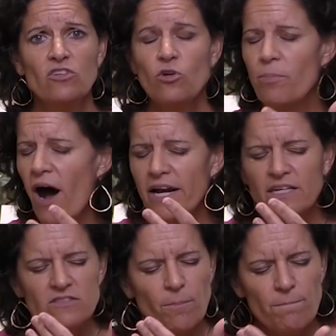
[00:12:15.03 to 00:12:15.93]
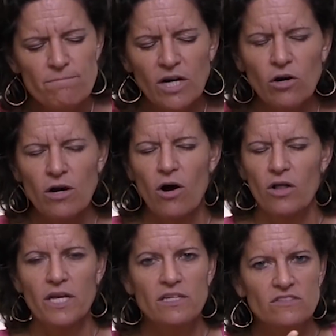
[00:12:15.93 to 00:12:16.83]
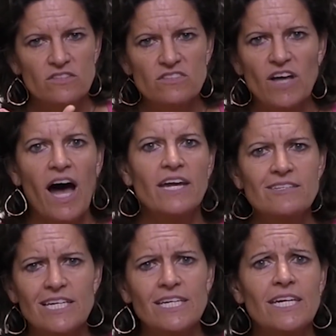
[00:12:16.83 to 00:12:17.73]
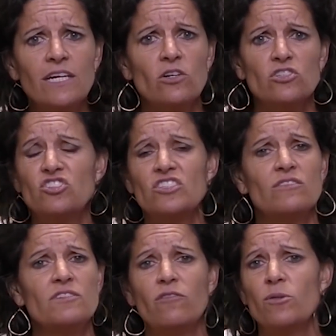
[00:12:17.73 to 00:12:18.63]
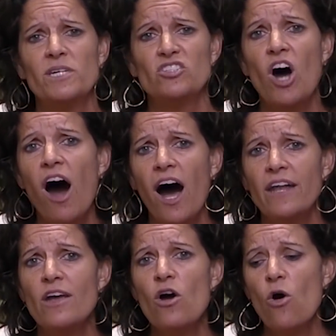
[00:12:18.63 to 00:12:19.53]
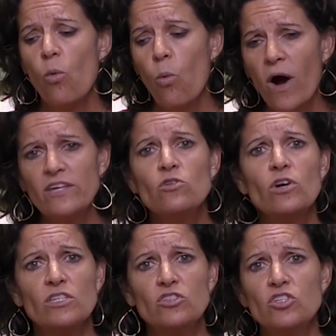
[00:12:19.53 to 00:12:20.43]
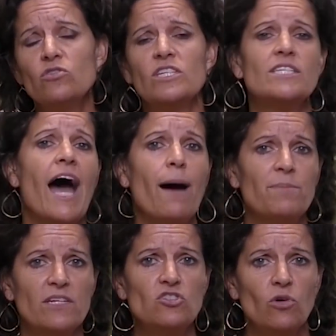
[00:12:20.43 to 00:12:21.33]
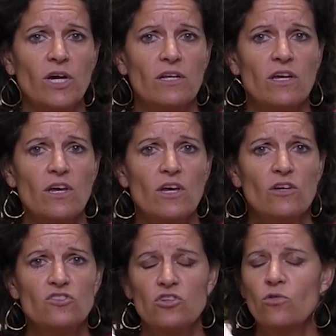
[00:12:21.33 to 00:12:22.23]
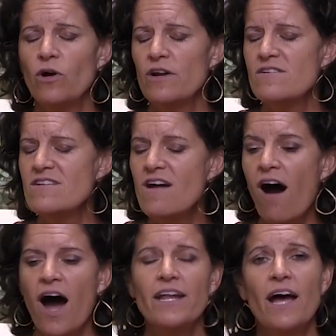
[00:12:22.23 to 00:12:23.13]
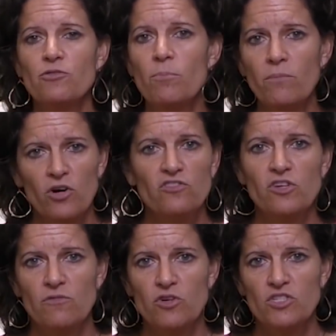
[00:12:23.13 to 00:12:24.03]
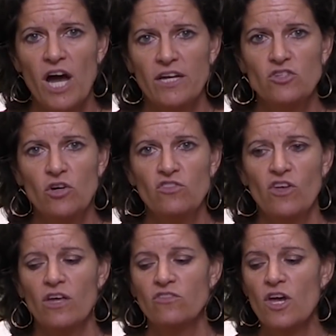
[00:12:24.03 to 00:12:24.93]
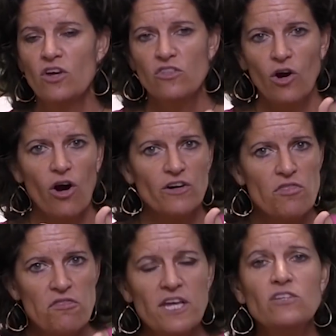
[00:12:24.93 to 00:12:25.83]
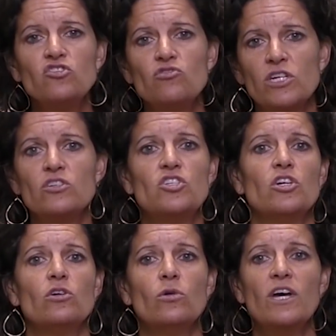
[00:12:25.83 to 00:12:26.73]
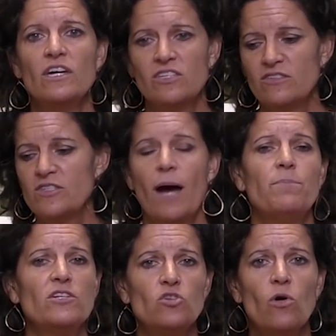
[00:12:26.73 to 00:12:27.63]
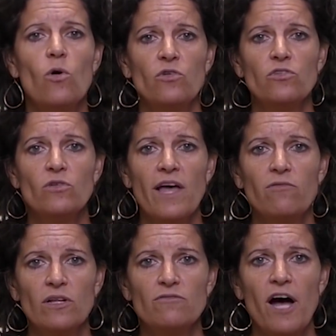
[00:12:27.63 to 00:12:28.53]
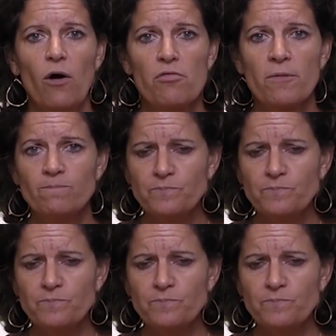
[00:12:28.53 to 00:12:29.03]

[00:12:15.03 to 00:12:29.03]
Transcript: your body is a miracle. It is designed to heal. You just have never been taught what you can do to tap into it. So you are not at the mercy of your diagnosis. There are things you can do to step into a whole new level of health.